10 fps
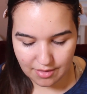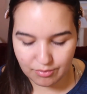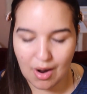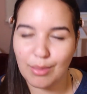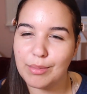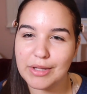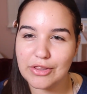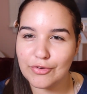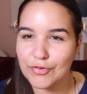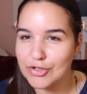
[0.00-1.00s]
probably
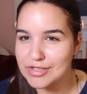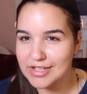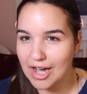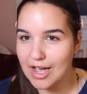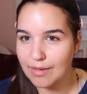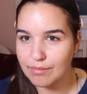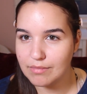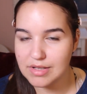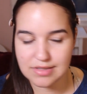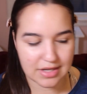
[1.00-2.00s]
the first time,
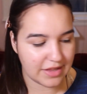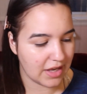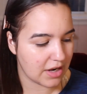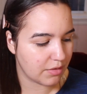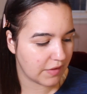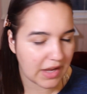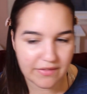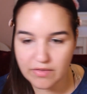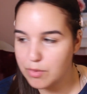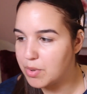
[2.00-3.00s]
because I don't think
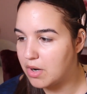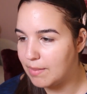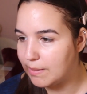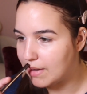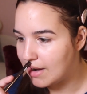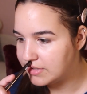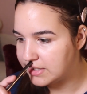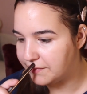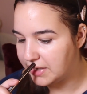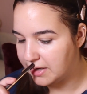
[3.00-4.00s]
I've ever put on my brows
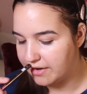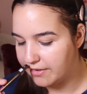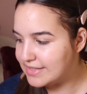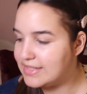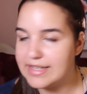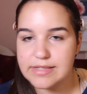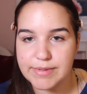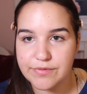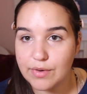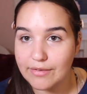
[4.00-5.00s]
in a video, because it takes
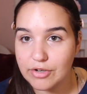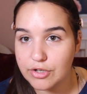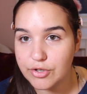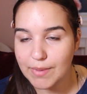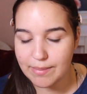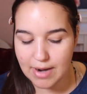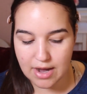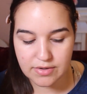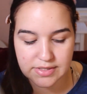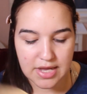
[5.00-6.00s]
me forever to do my
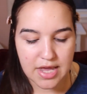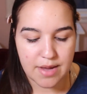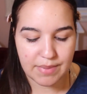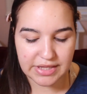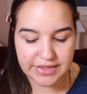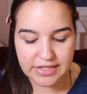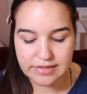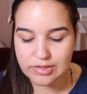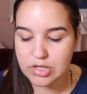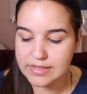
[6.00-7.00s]
brows. But
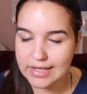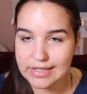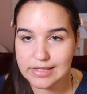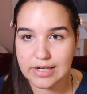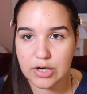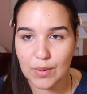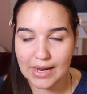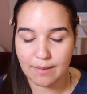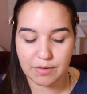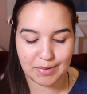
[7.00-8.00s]
this looks like it's gonna
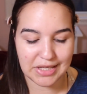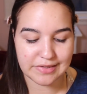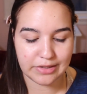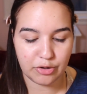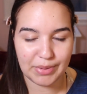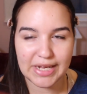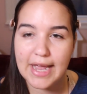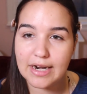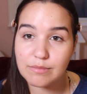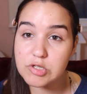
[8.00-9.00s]
quicken up the pace a little bit,
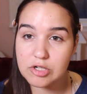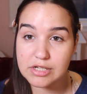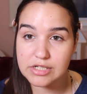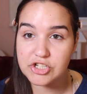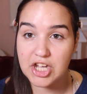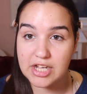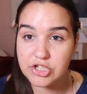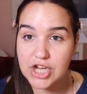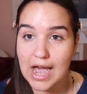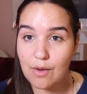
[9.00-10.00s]
and I'm starting to
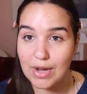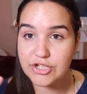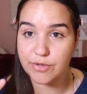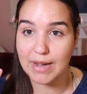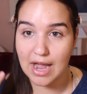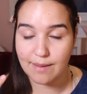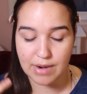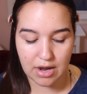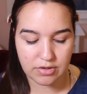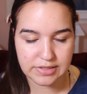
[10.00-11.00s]
change how I do my
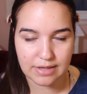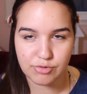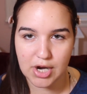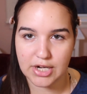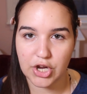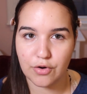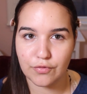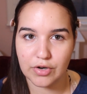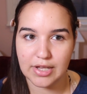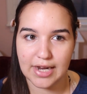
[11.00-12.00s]
eyebrows. I'm trying to go
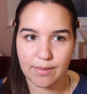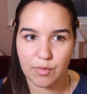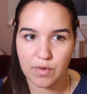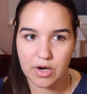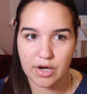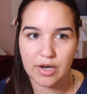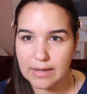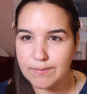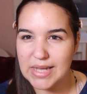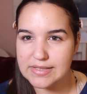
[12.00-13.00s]
for like a more
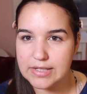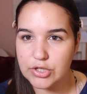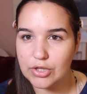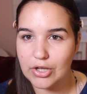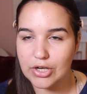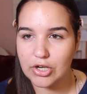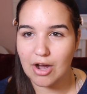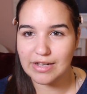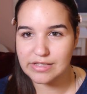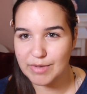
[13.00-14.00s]
messier look,
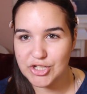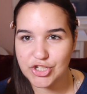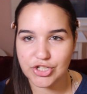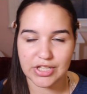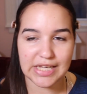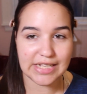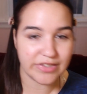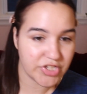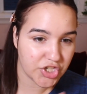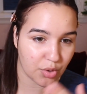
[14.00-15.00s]
not as much the
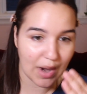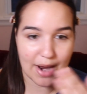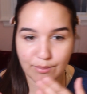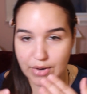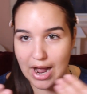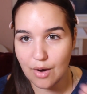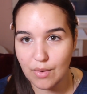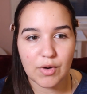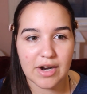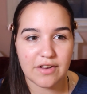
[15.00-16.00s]
Instagram
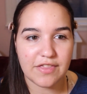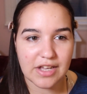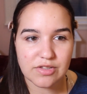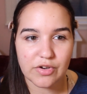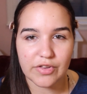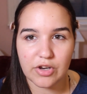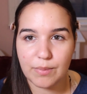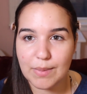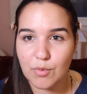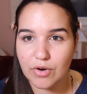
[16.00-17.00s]
brow where things are a little
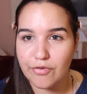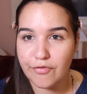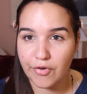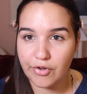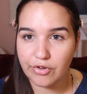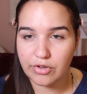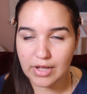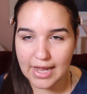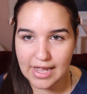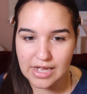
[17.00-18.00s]
bit more
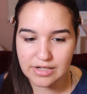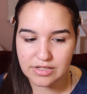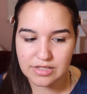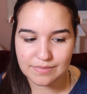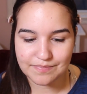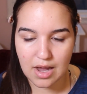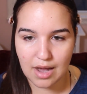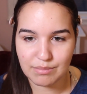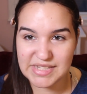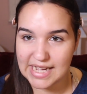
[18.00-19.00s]
full and
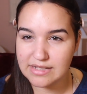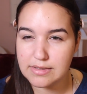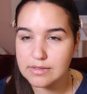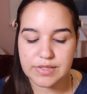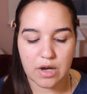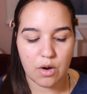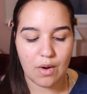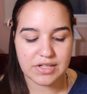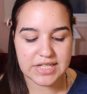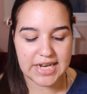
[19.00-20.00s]
dense.
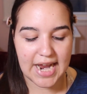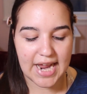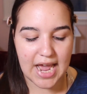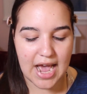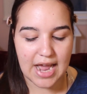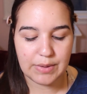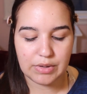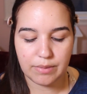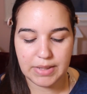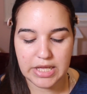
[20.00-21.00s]
So today I will be